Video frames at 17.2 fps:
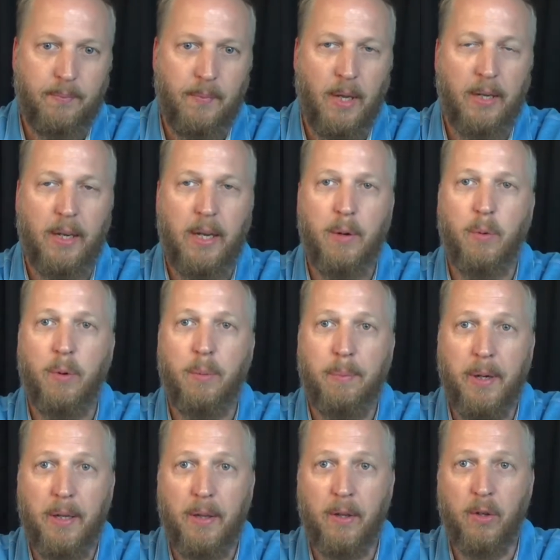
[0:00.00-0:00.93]
And he would
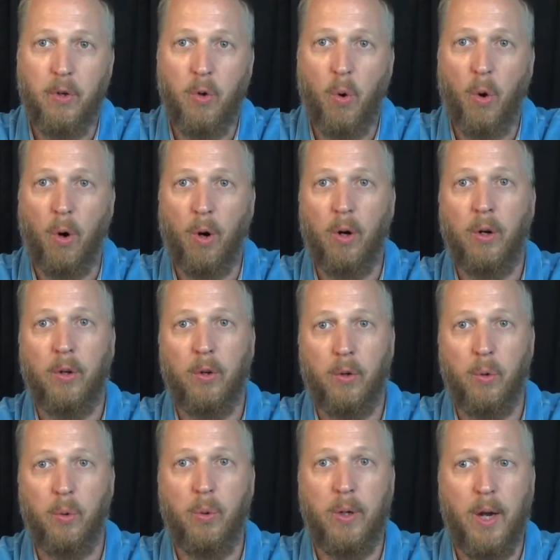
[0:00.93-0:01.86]
be the door
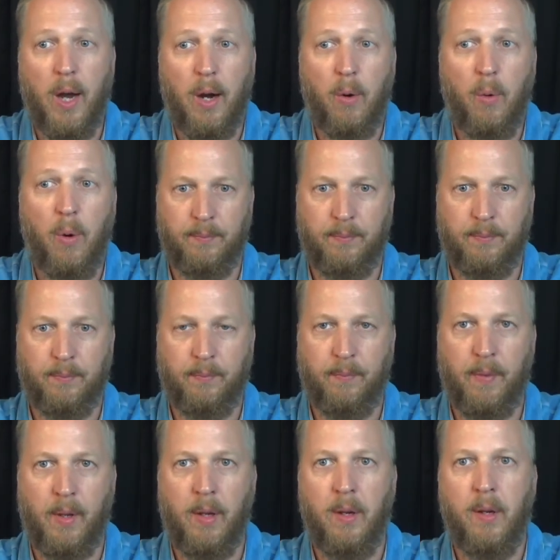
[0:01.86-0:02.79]
to Yahweh.
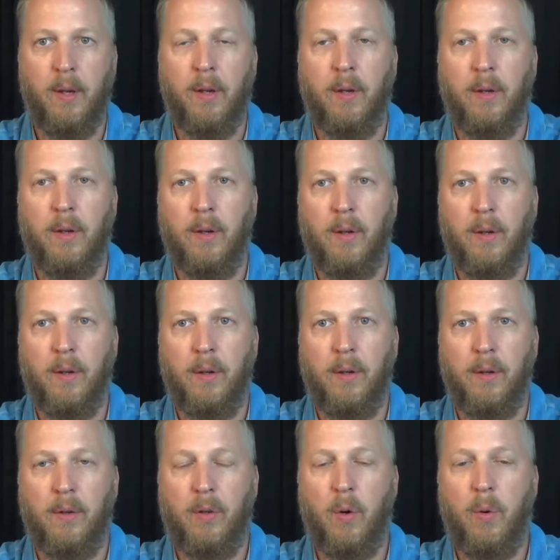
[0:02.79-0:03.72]

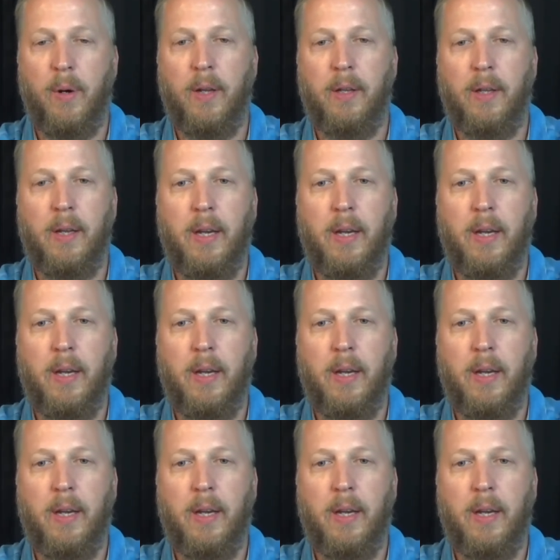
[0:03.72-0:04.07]
So in the